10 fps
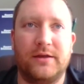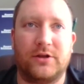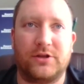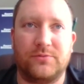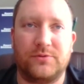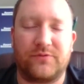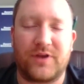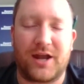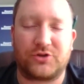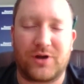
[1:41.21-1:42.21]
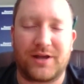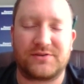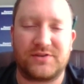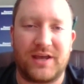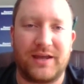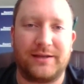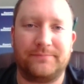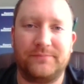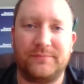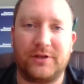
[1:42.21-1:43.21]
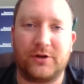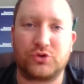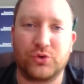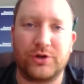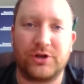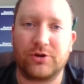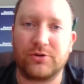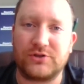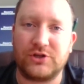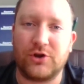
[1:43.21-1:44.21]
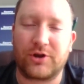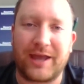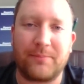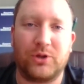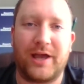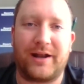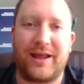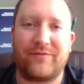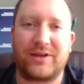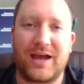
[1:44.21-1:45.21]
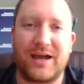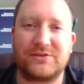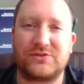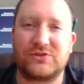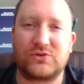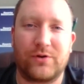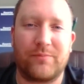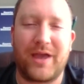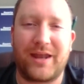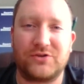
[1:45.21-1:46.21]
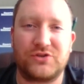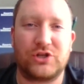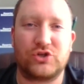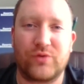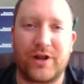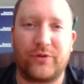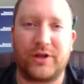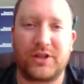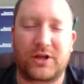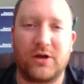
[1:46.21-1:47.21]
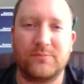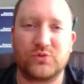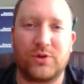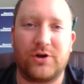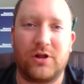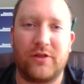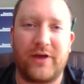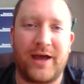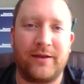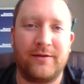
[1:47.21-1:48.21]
know, you've got to try to stay, you know, true to your game plan and having guys just sort of manage the adrenaline that comes with all of that.